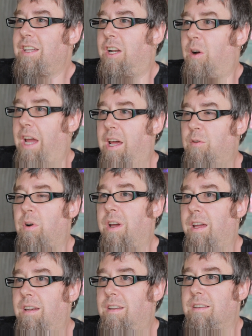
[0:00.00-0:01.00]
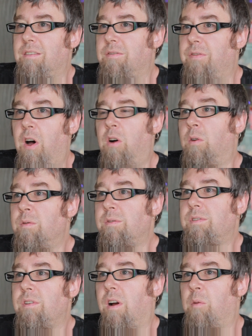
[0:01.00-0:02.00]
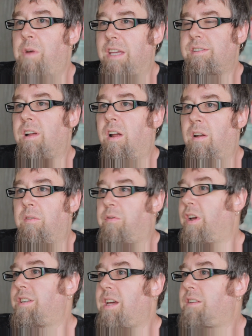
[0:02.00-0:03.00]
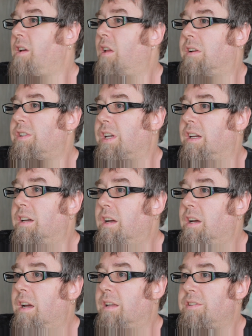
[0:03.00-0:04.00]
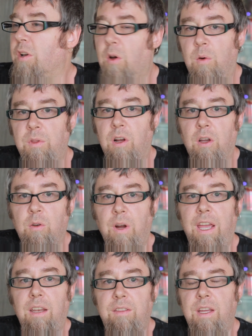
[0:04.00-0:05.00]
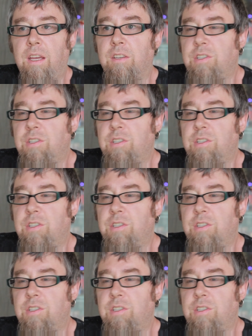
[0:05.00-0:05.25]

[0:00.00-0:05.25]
Android phones are based on a free technology, and so they're a great thing.